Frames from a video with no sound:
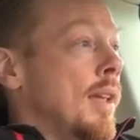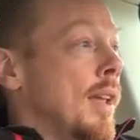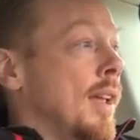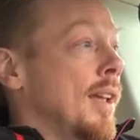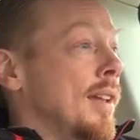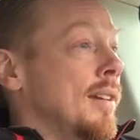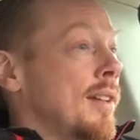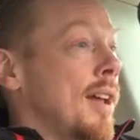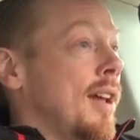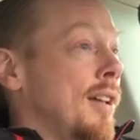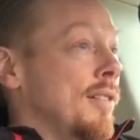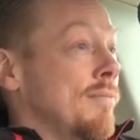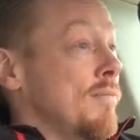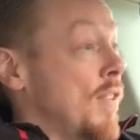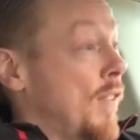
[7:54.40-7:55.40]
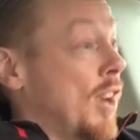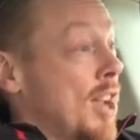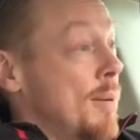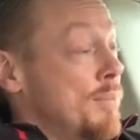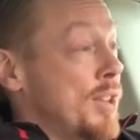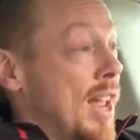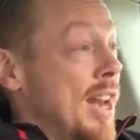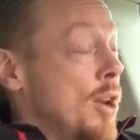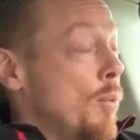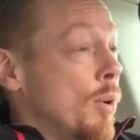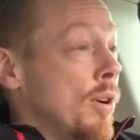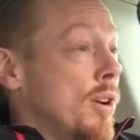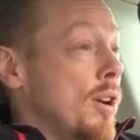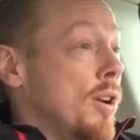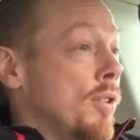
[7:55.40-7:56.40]
And if it comes
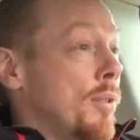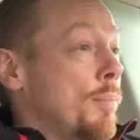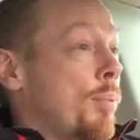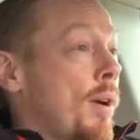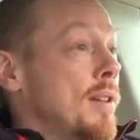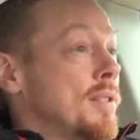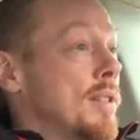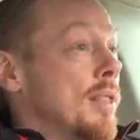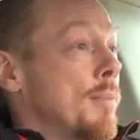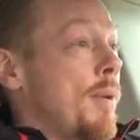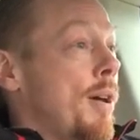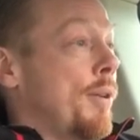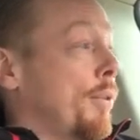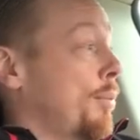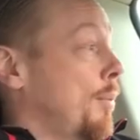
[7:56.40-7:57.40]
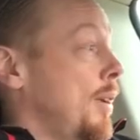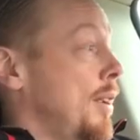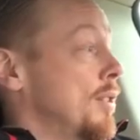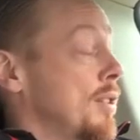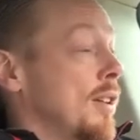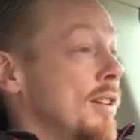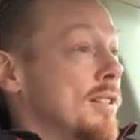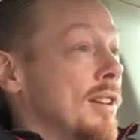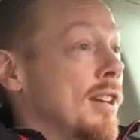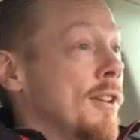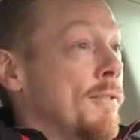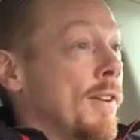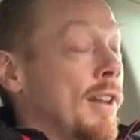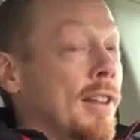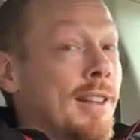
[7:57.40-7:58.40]
anywhere near the price of the Model 3, it's going to
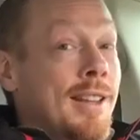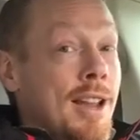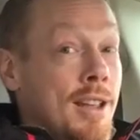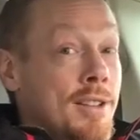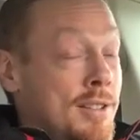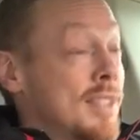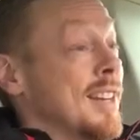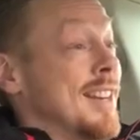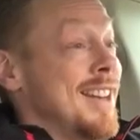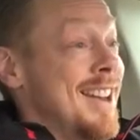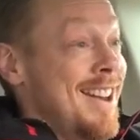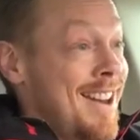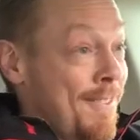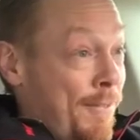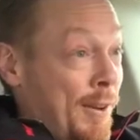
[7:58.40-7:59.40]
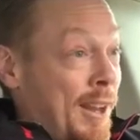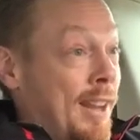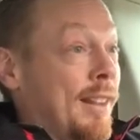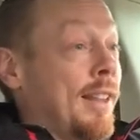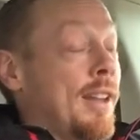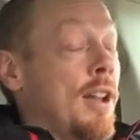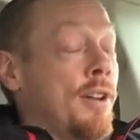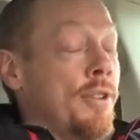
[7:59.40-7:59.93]
significantly